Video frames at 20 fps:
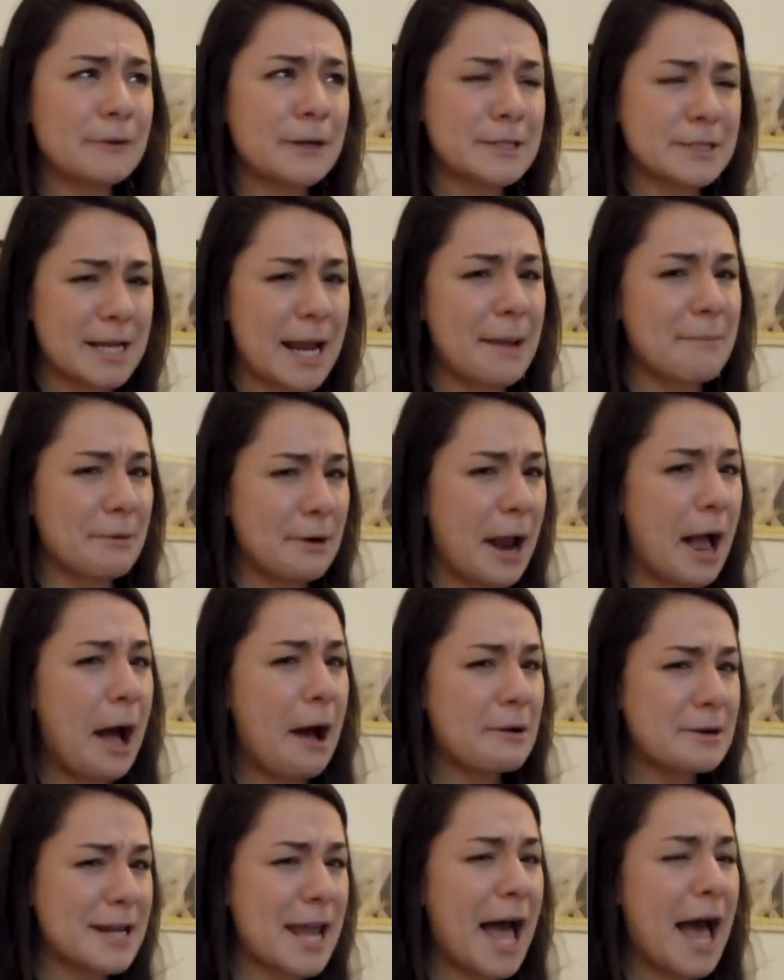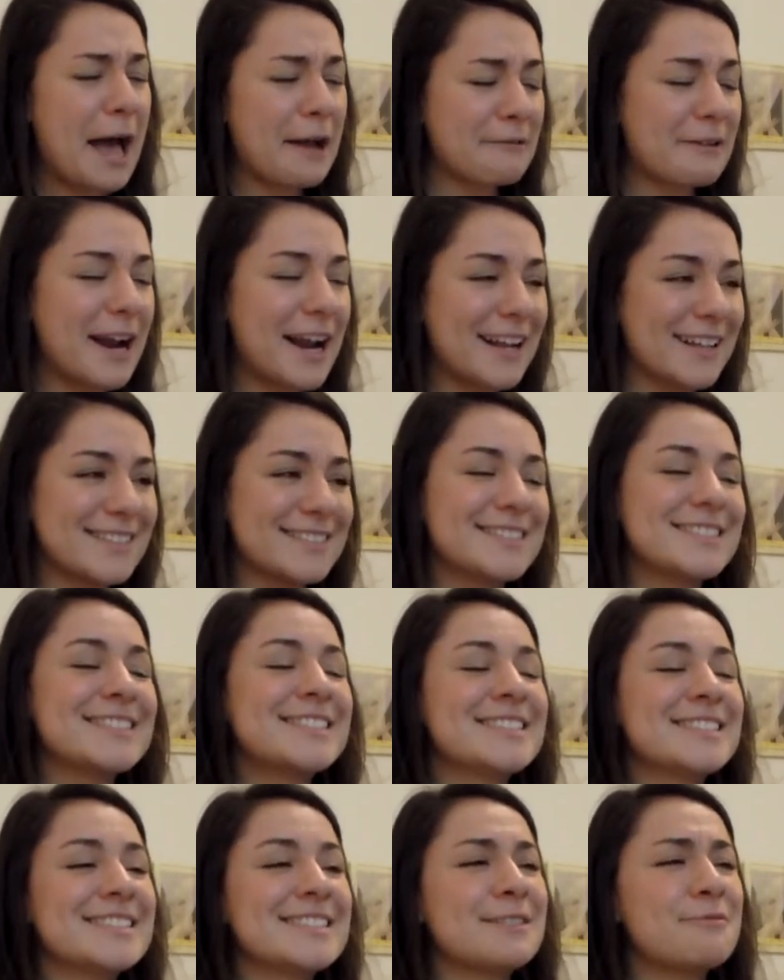the first time around. Yeah, right.
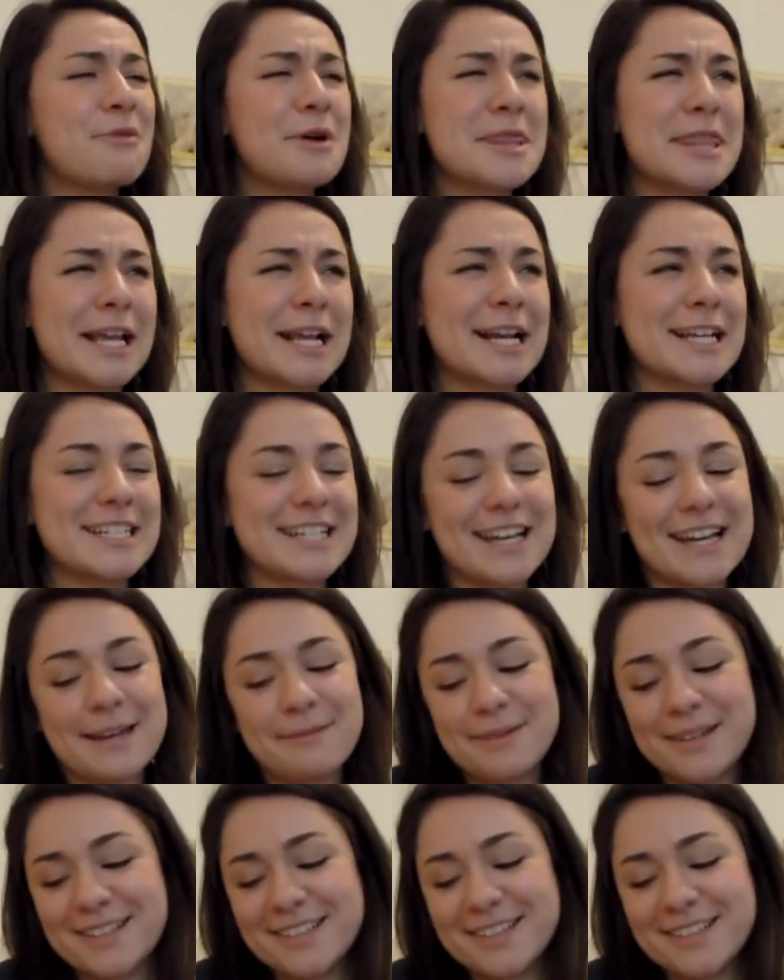One thing at a time.